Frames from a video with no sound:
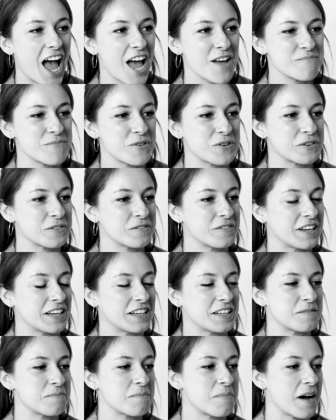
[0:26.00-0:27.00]
I'm
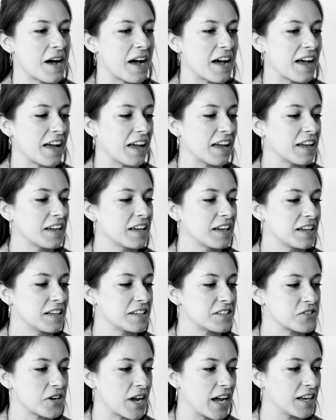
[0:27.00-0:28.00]
motivated by
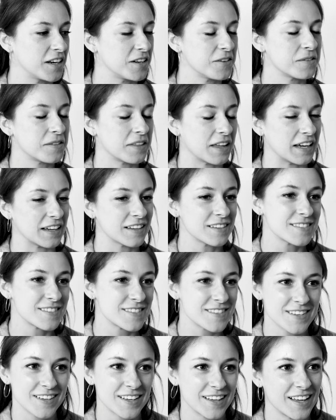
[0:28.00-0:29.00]
trying new
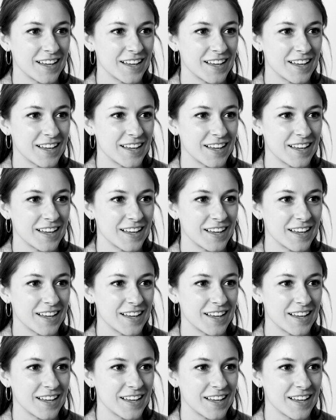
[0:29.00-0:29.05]
things.